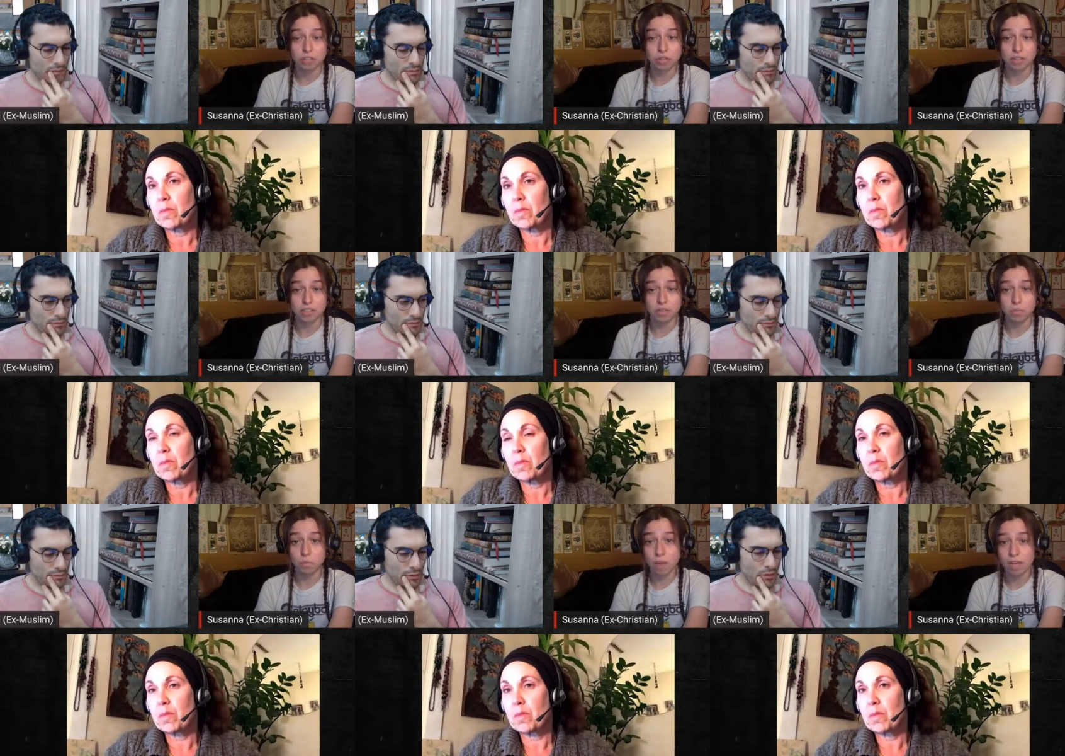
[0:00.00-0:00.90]
Speaker 1: dressed
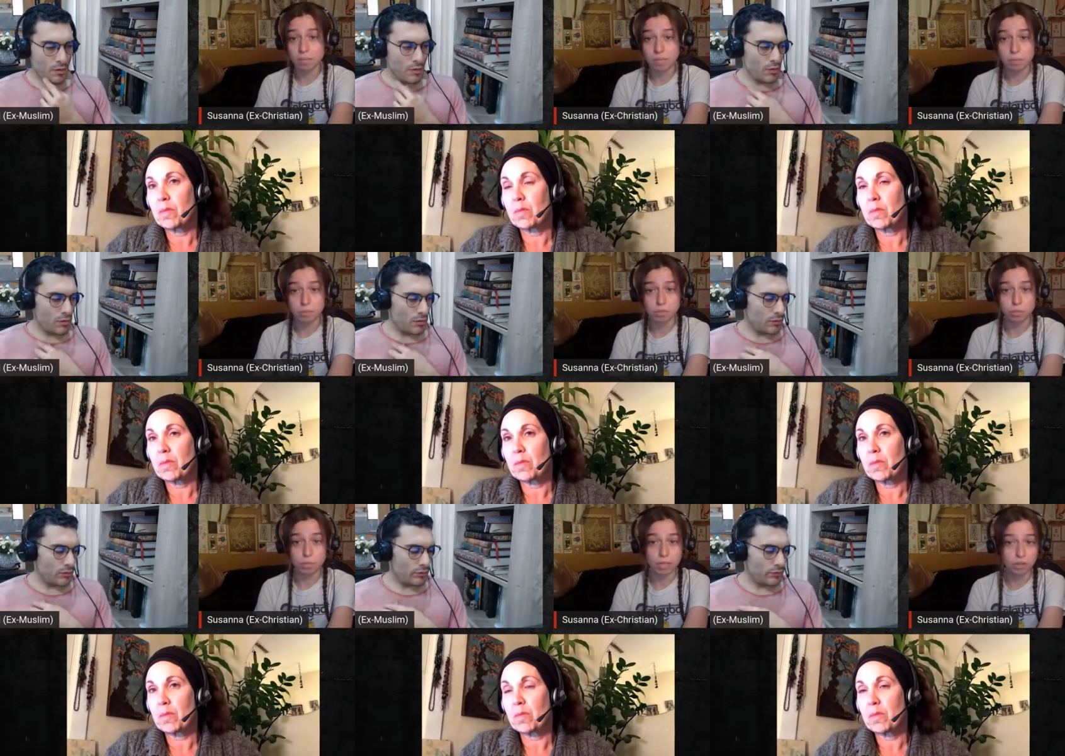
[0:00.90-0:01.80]
in white. People
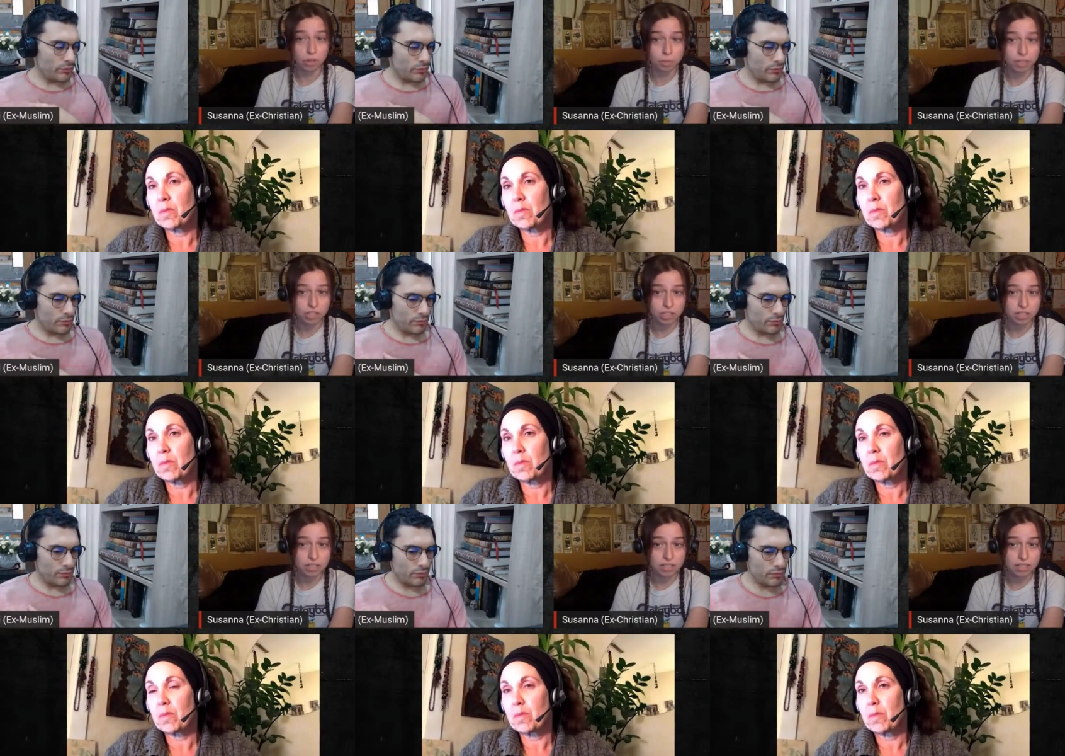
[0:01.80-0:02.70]
do
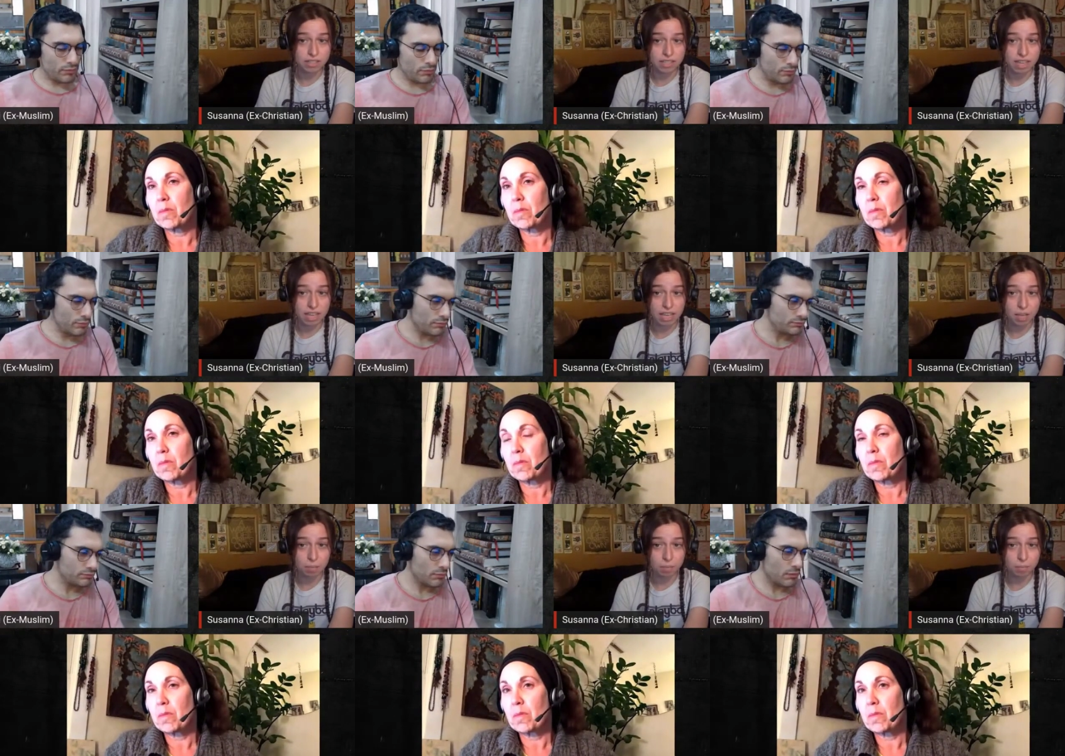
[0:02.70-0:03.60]
pilgrimages to see
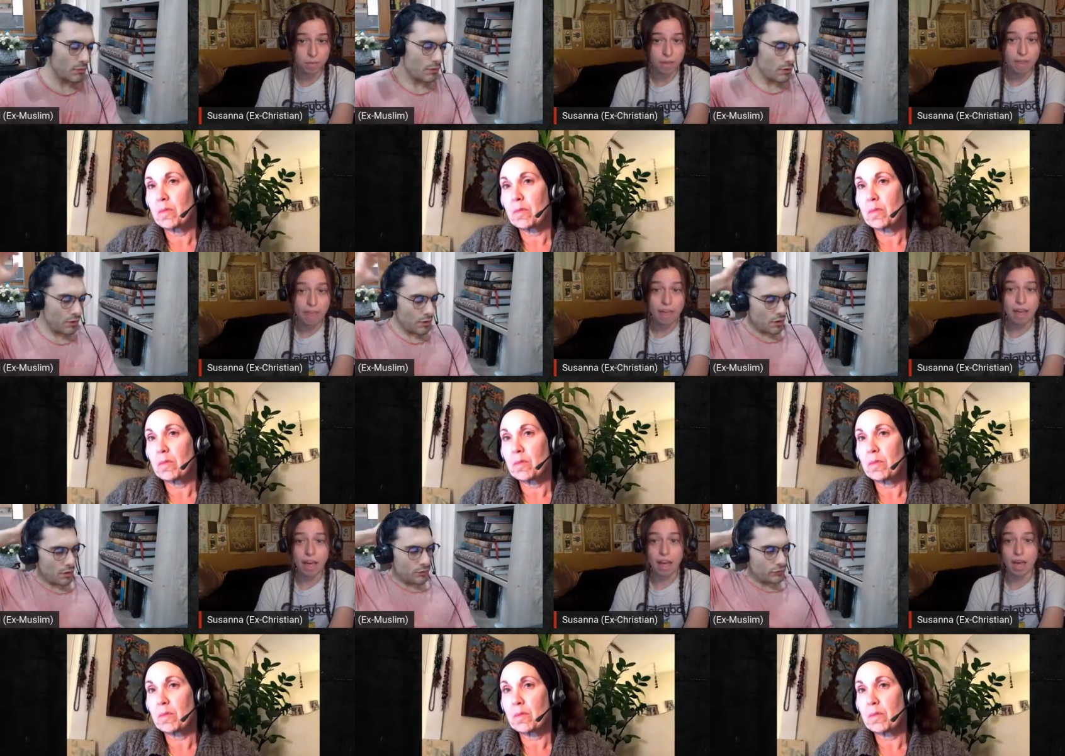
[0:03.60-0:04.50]
him.
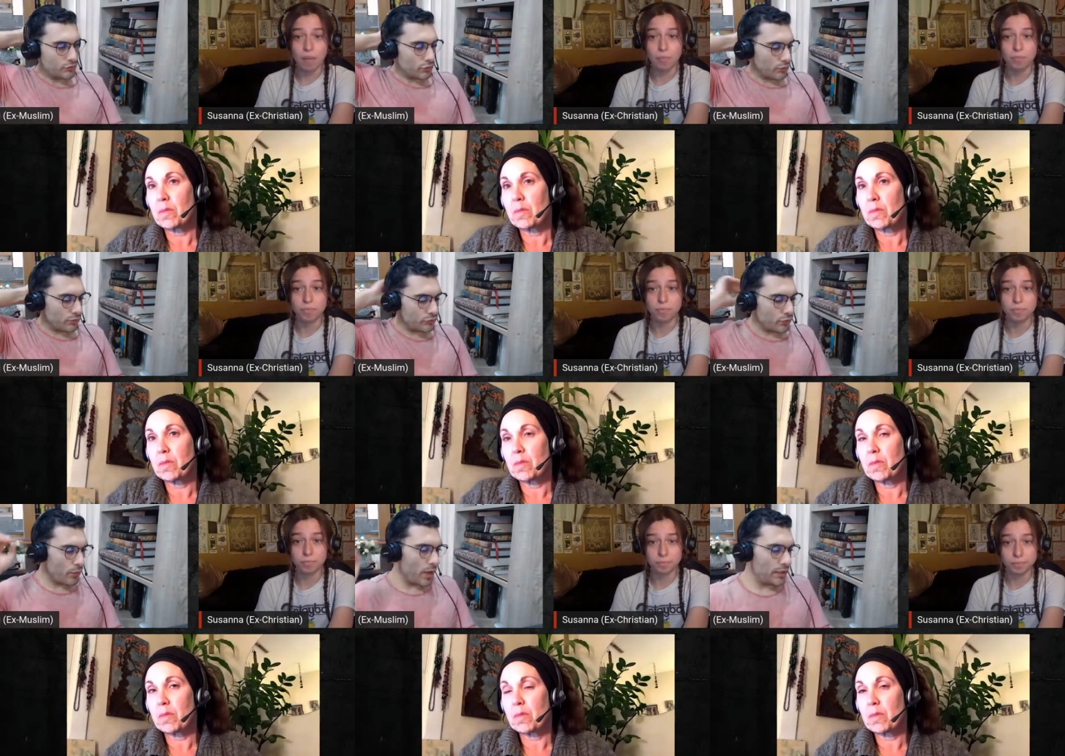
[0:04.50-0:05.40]
So
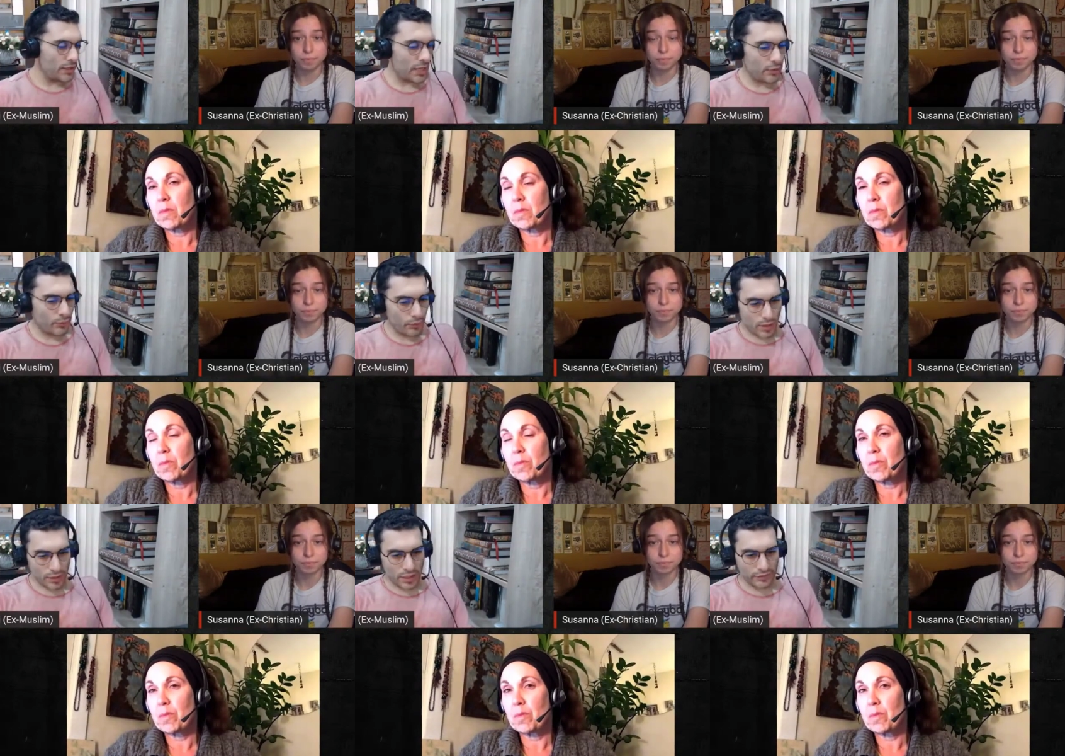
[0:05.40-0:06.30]

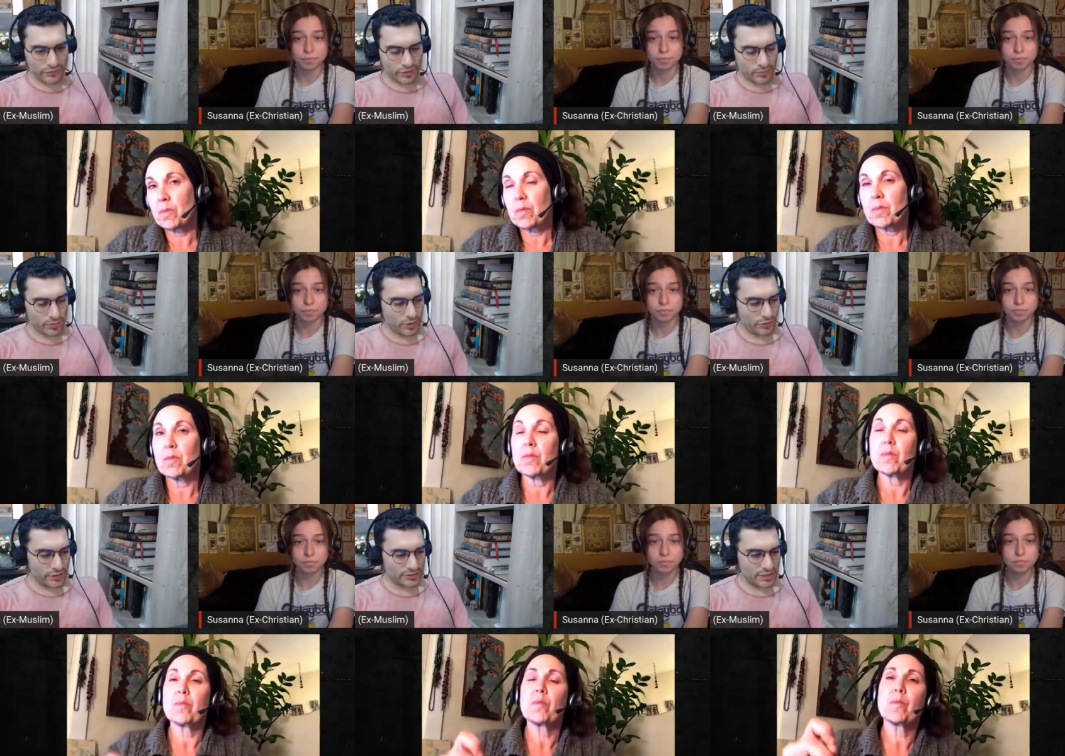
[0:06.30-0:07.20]
Speaker 2: why has he
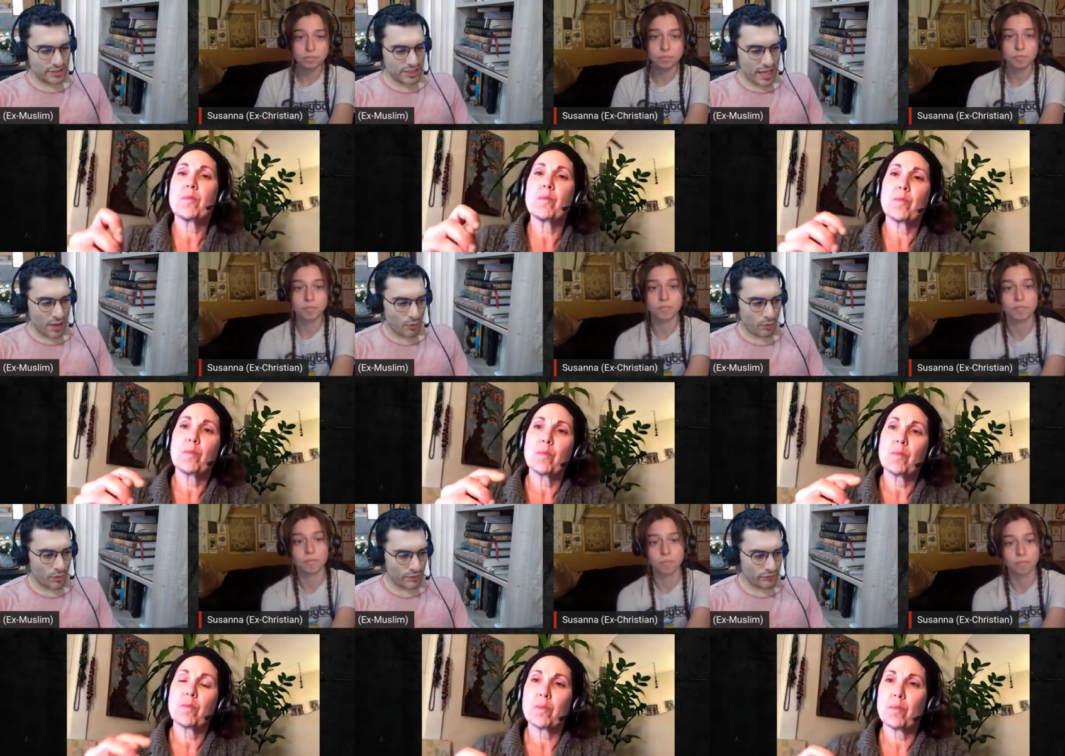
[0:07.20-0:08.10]
been arrested
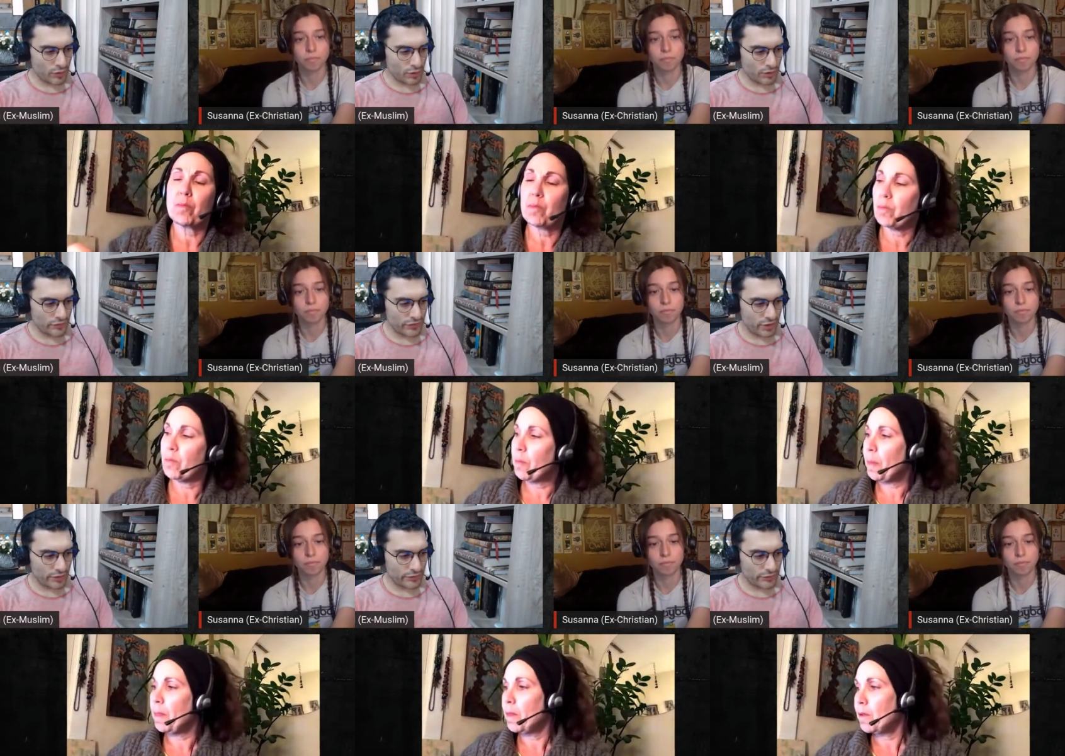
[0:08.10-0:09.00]
now after all
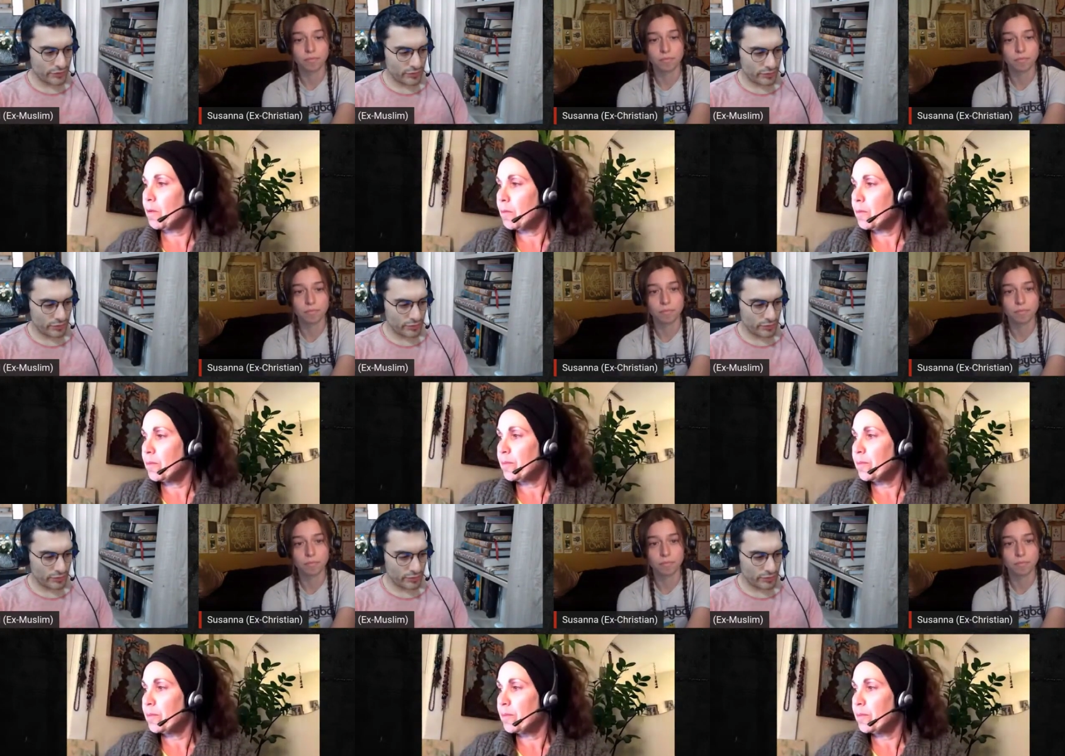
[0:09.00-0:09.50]
these years?